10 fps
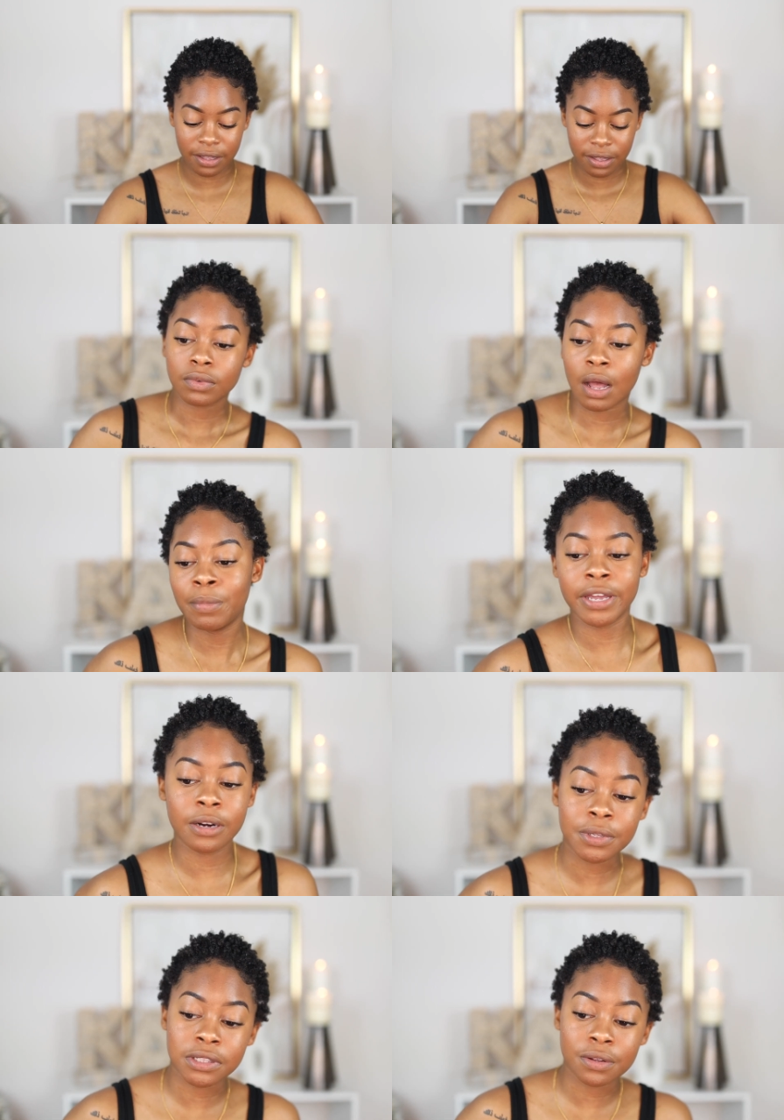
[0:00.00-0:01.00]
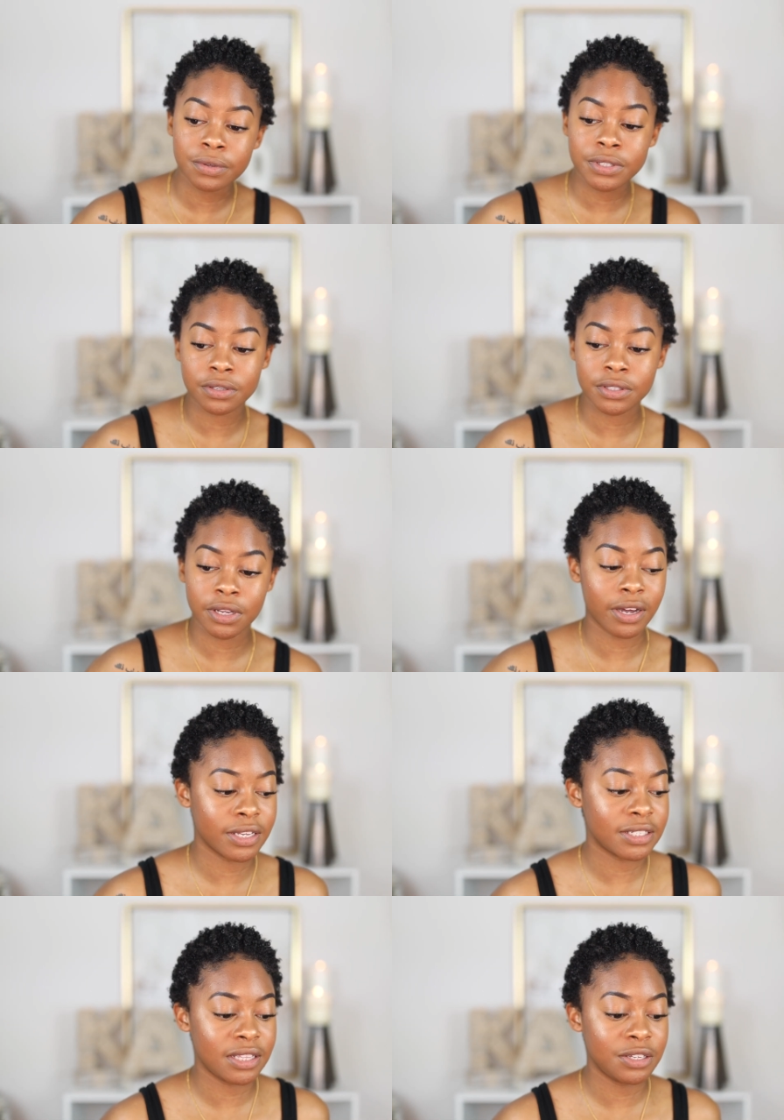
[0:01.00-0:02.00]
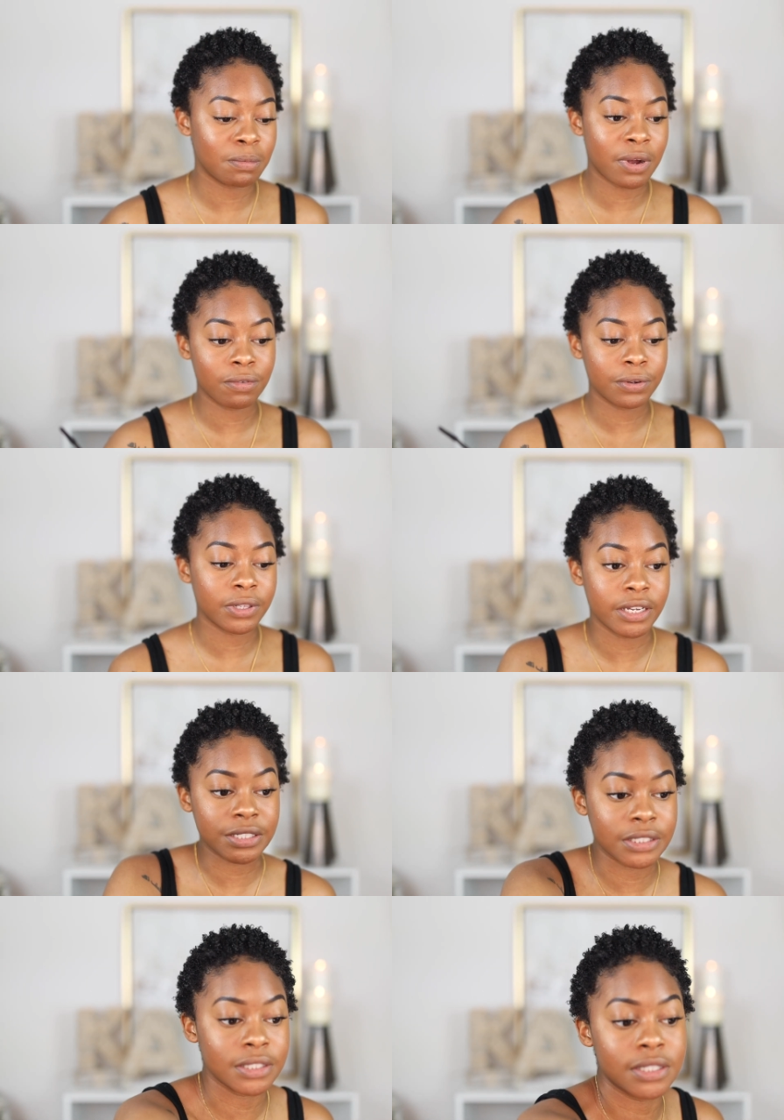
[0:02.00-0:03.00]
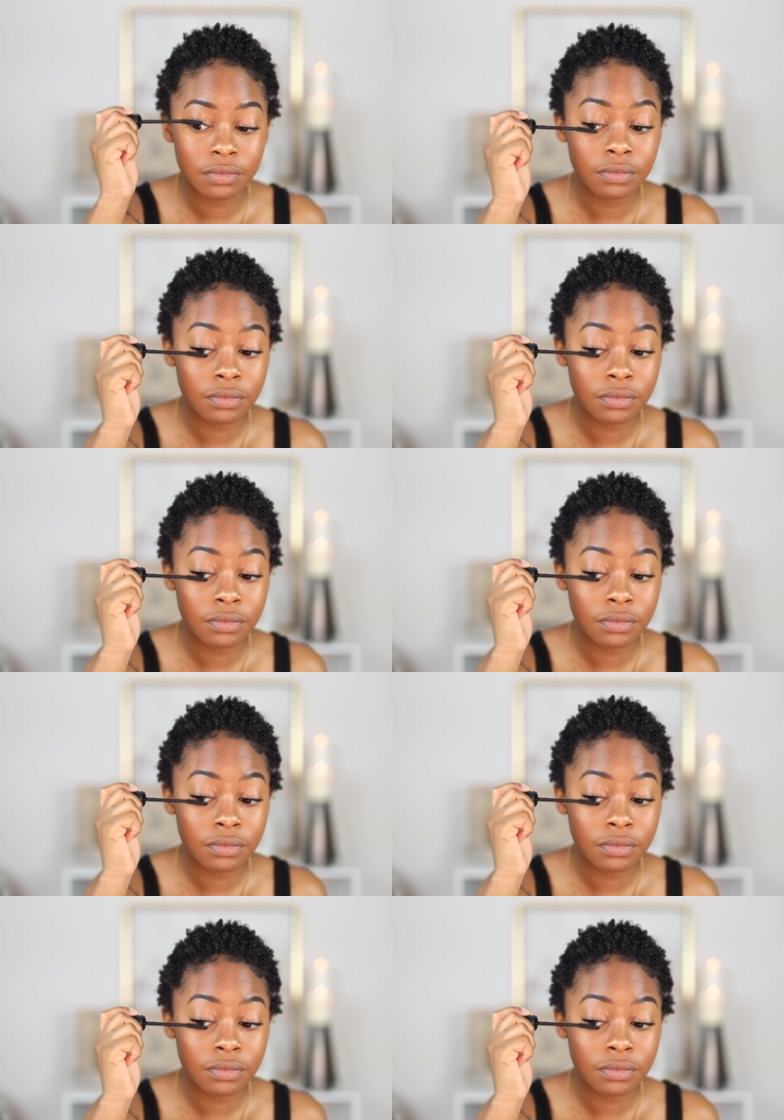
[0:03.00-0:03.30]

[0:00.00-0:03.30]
I'm gonna get up close so y'all can see these are my real lashes.